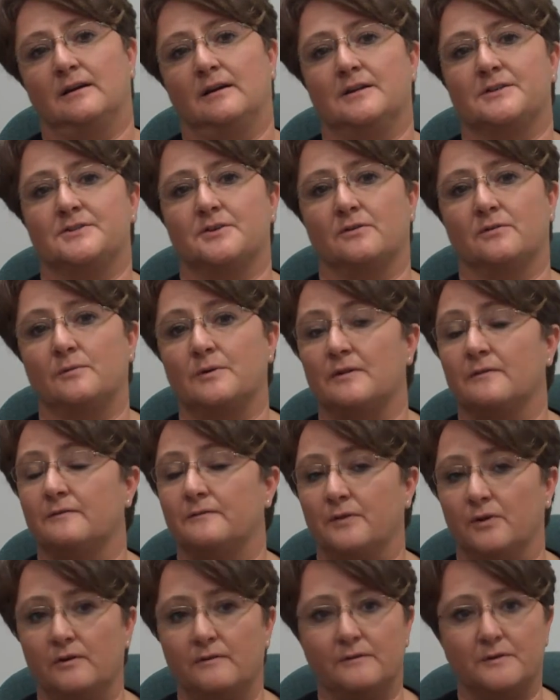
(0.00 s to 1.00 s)
And so one of the
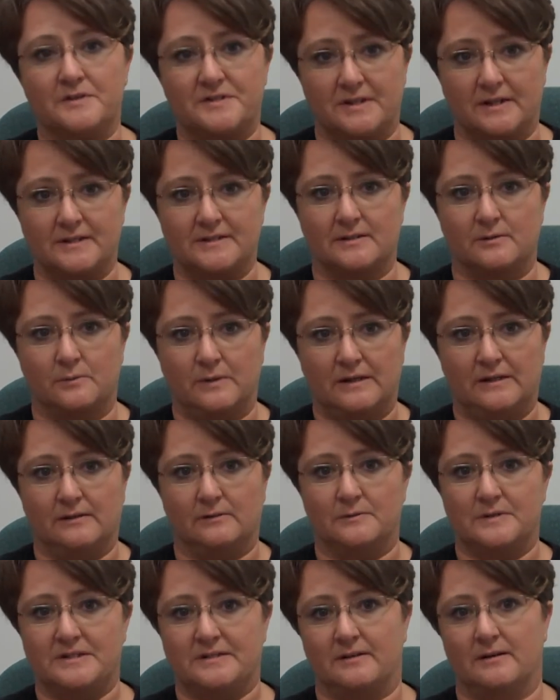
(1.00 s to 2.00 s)
very first things that we
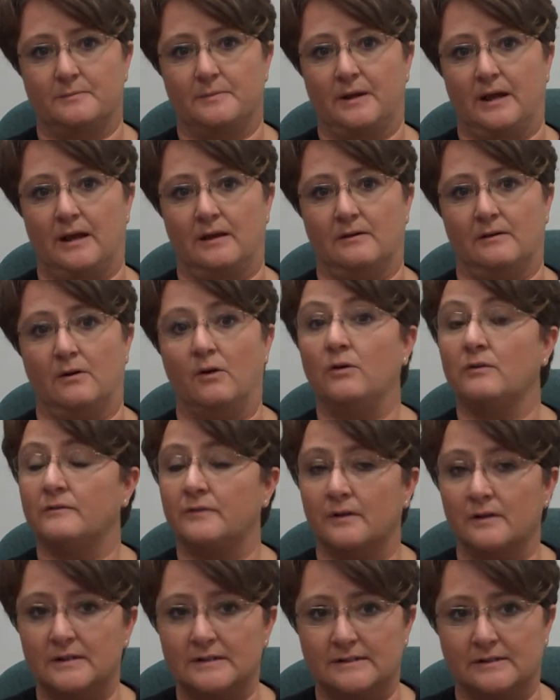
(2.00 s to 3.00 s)
did was set up a
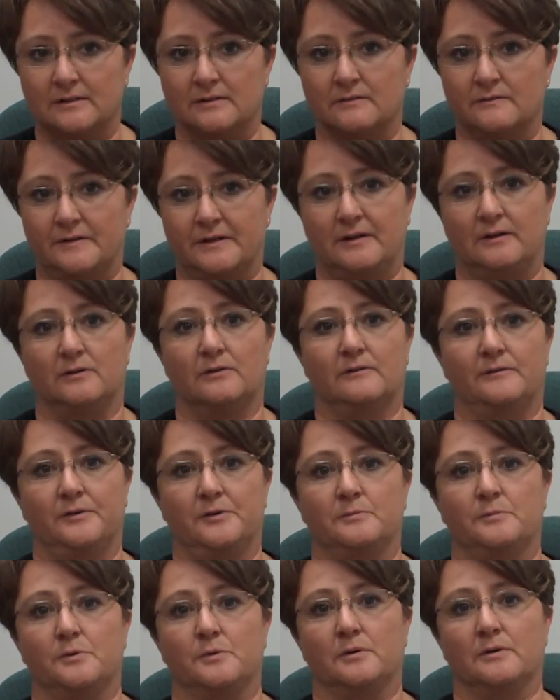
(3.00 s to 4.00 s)
all-volunteer veterinary
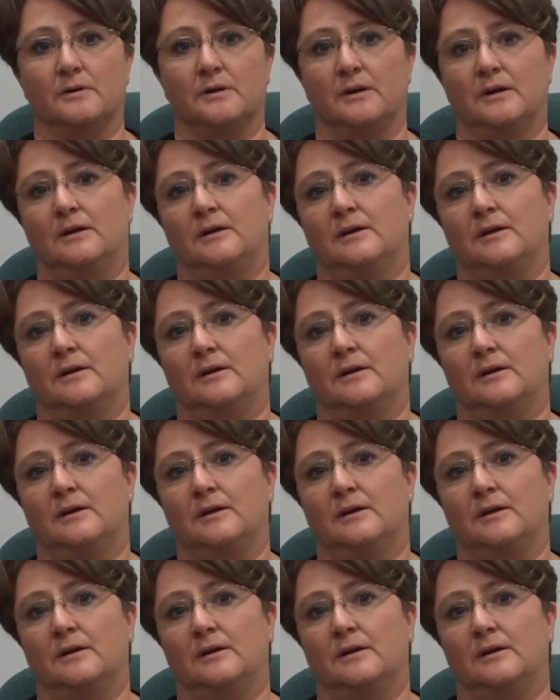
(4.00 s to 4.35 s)
review board,